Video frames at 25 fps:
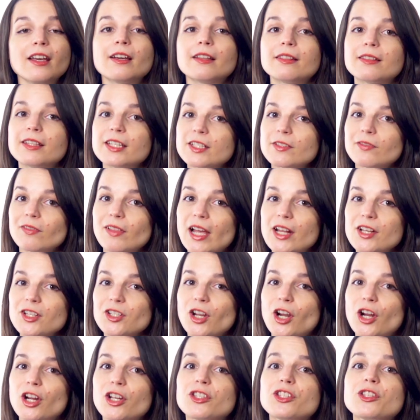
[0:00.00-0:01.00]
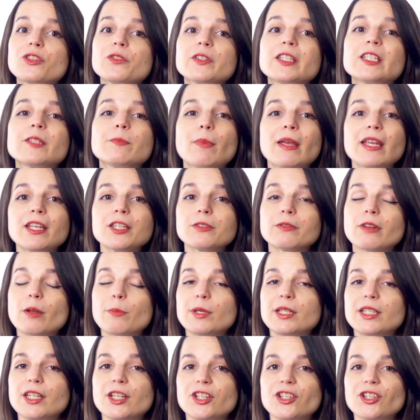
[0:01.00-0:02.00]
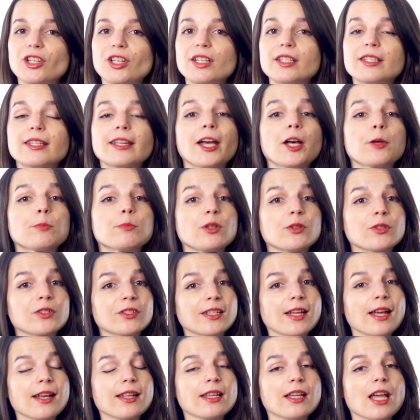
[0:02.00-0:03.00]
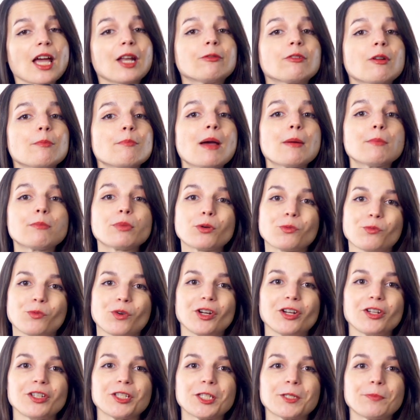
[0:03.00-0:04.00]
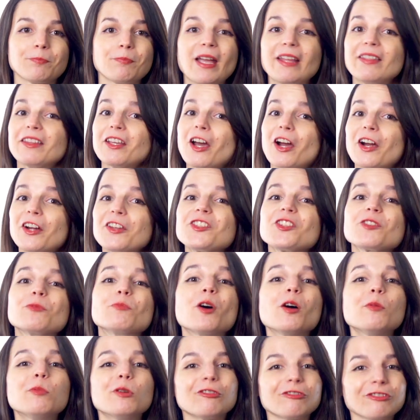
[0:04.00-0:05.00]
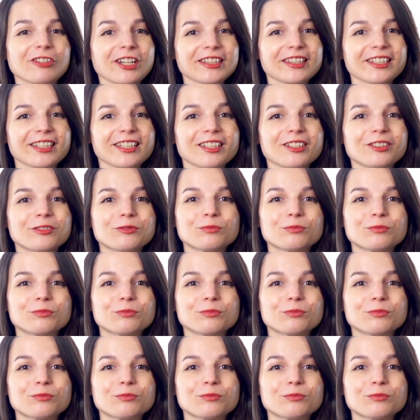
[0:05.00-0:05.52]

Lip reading: These flashcards use spaced repetition to help you study and remember words, and the cards are mobile friendly.